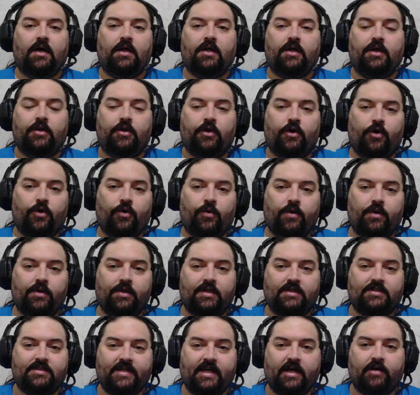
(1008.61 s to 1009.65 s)
you know,
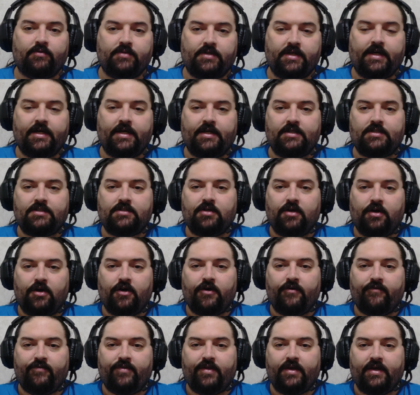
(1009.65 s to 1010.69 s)
the sound test
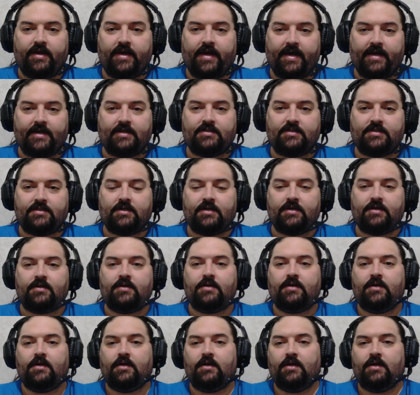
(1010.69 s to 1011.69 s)
of the EKSA